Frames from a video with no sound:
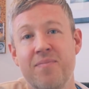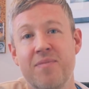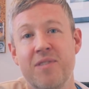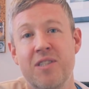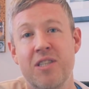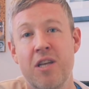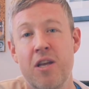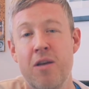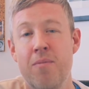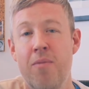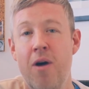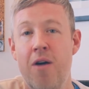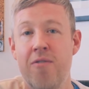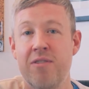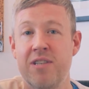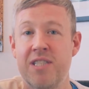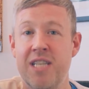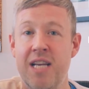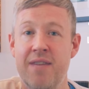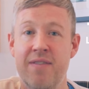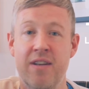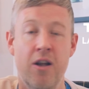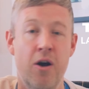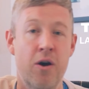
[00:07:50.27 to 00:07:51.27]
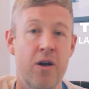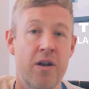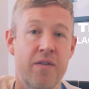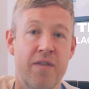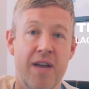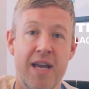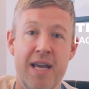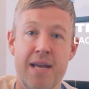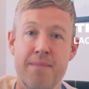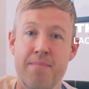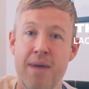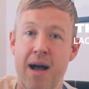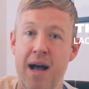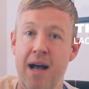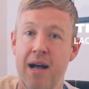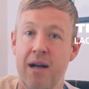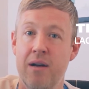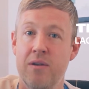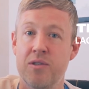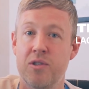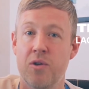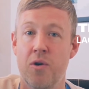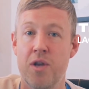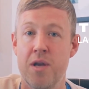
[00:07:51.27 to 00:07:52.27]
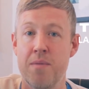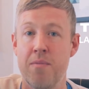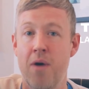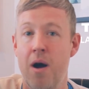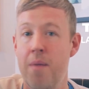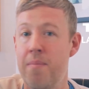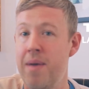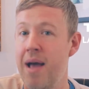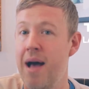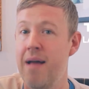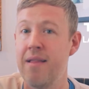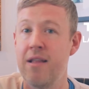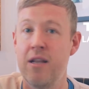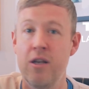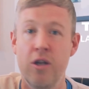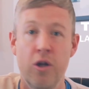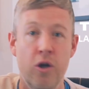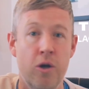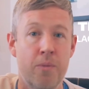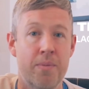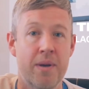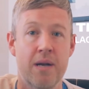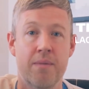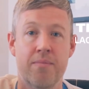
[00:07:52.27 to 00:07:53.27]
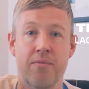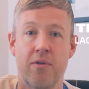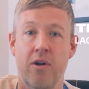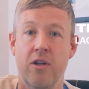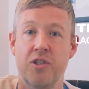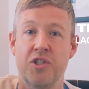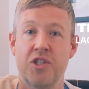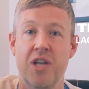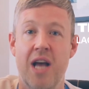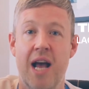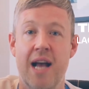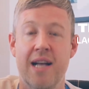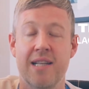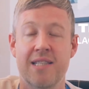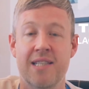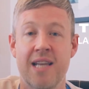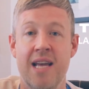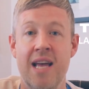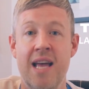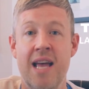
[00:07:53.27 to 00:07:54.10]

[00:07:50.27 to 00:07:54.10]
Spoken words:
So you might receive a load of emails, or you might be out the loop in a project